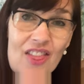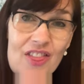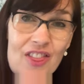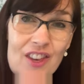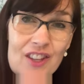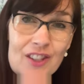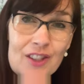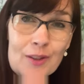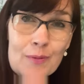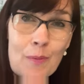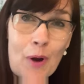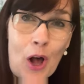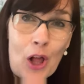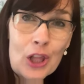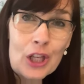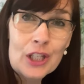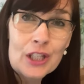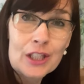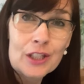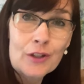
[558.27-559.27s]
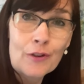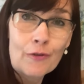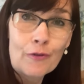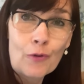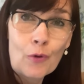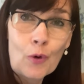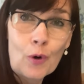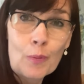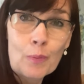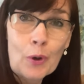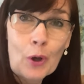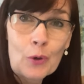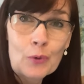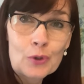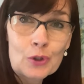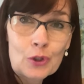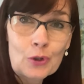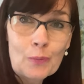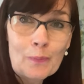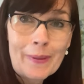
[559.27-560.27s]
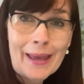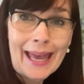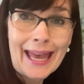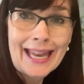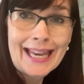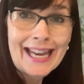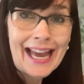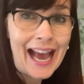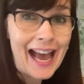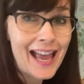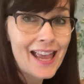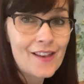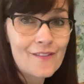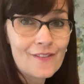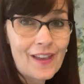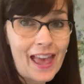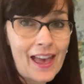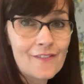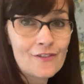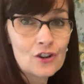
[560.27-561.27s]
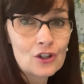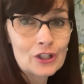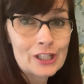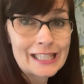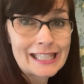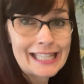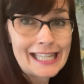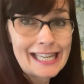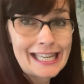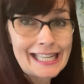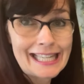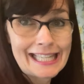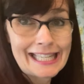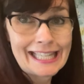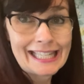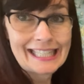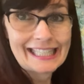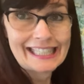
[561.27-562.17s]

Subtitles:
the smallest four-poster bed I have ever seen.